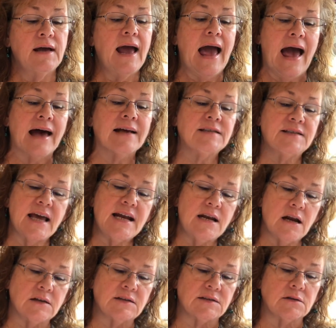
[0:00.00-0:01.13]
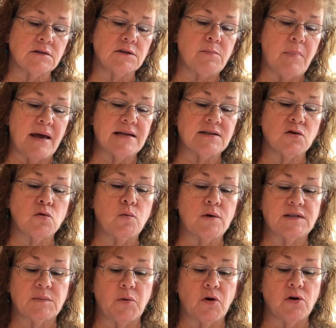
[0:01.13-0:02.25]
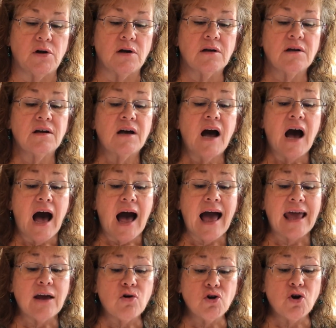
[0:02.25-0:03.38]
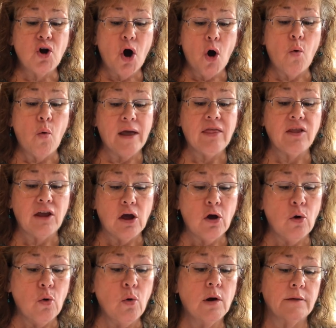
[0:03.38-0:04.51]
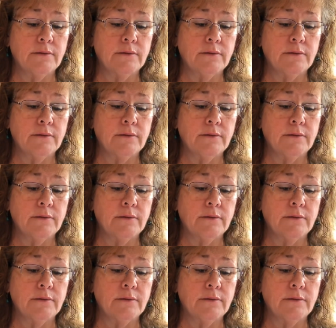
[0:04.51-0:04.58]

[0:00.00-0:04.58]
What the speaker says: As they nuzzled, Basil whispered, I could go with you.